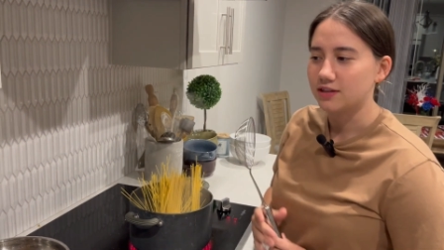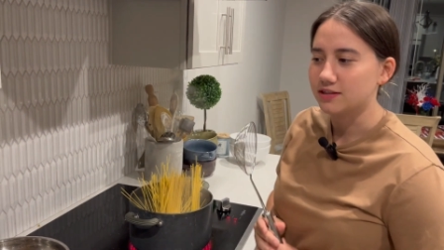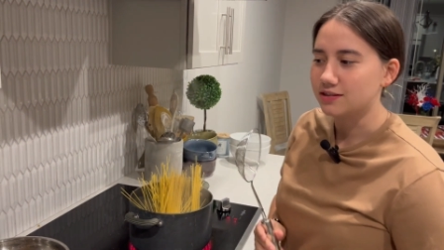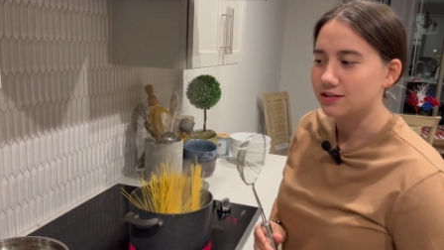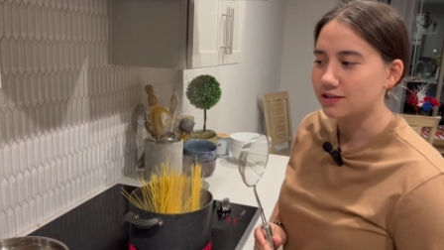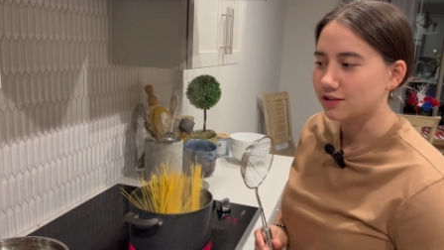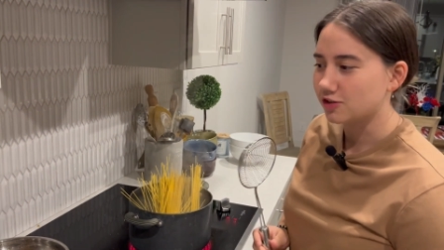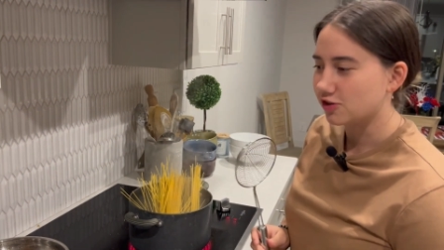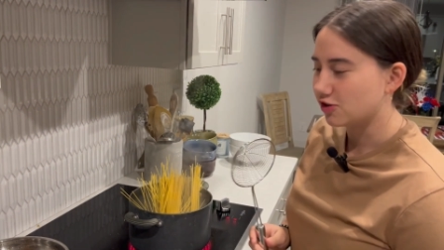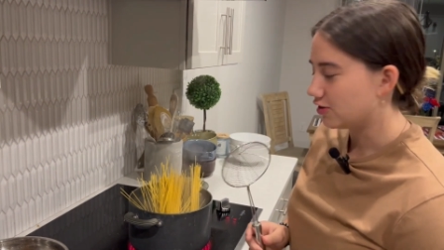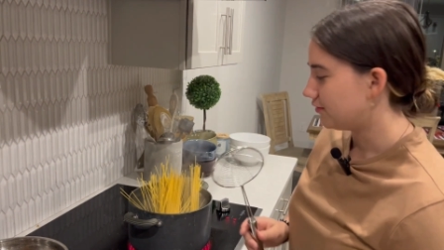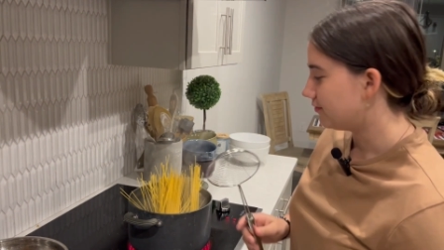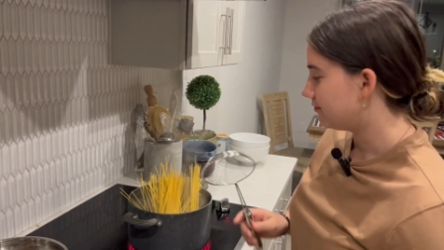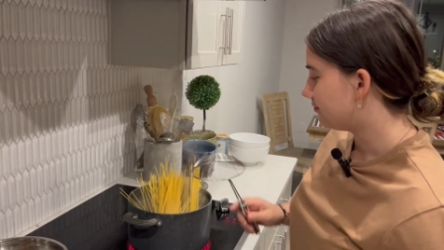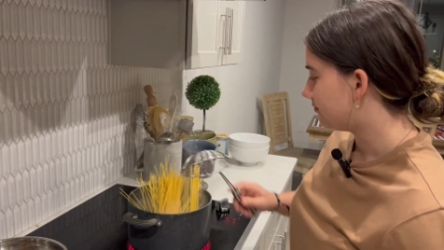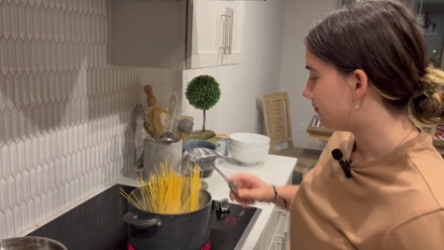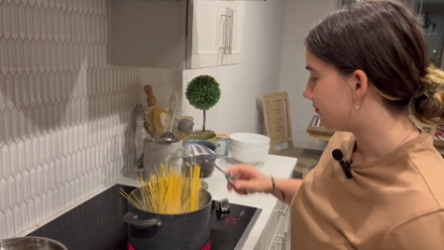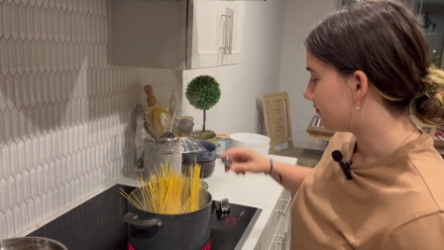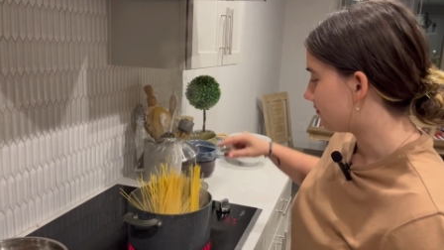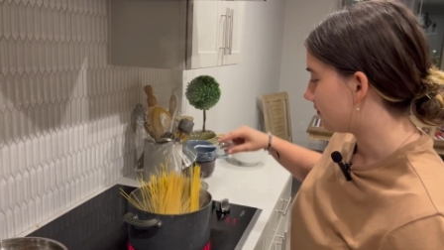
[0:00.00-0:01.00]
Is it good?
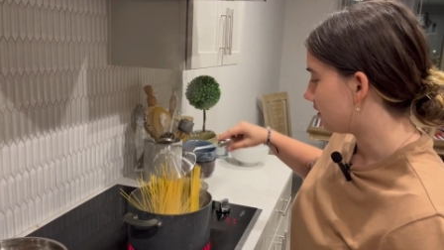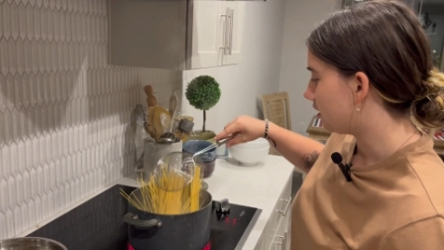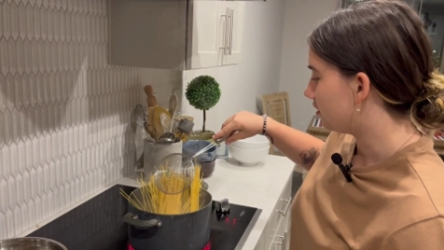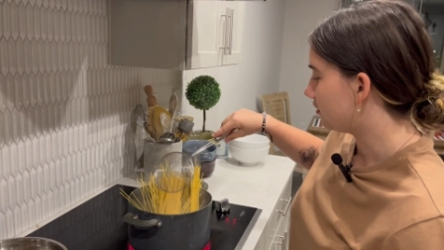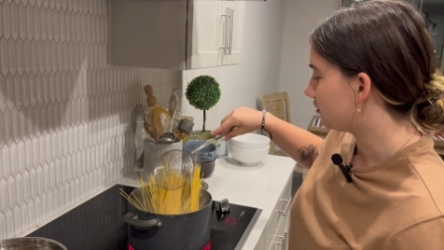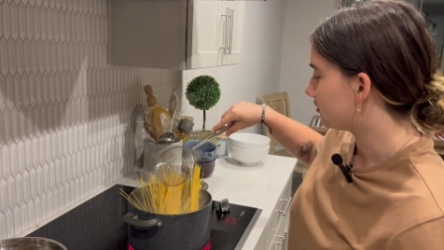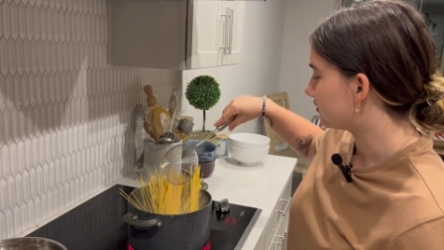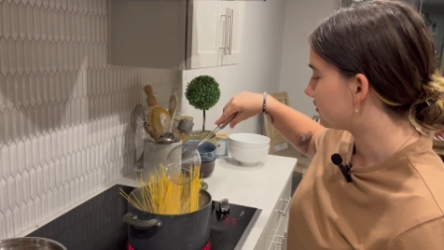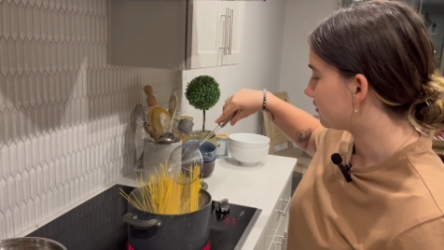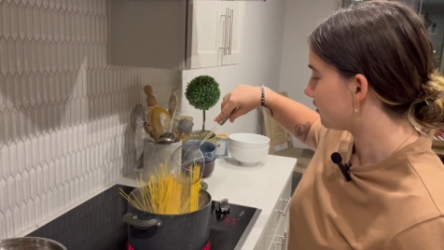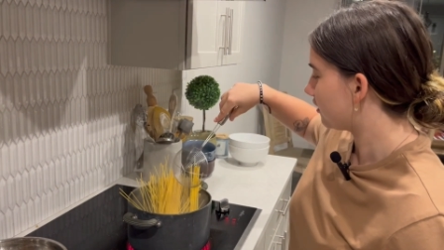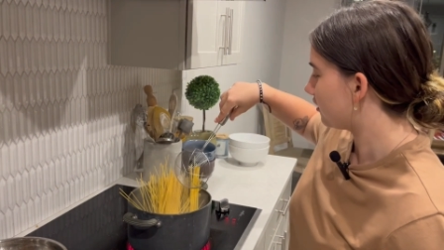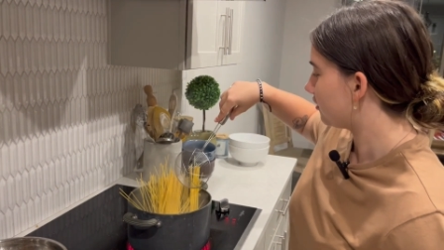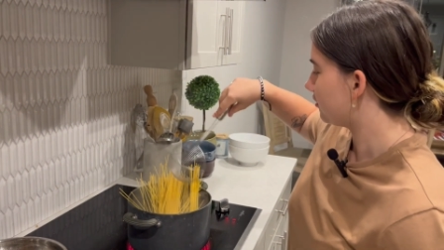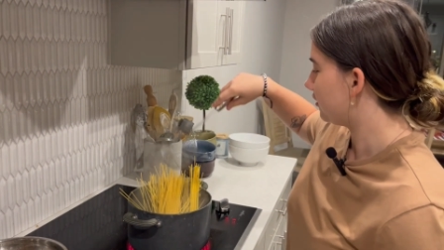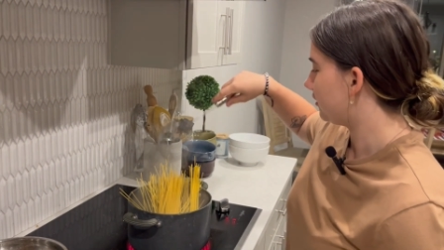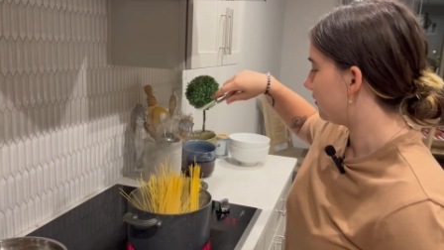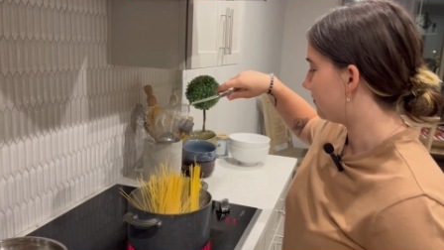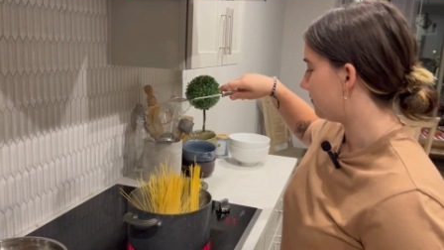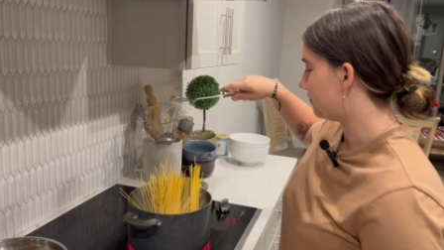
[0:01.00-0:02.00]
It looks
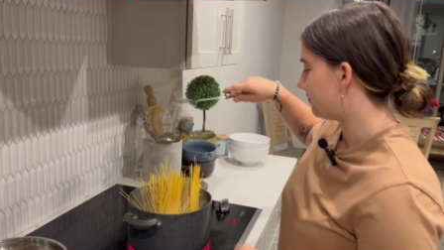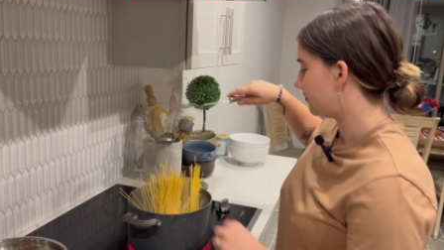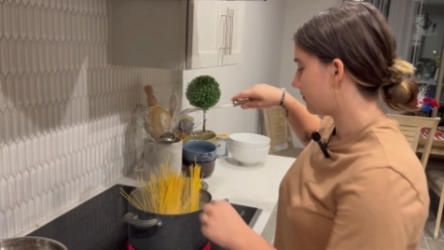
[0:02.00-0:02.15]
scary.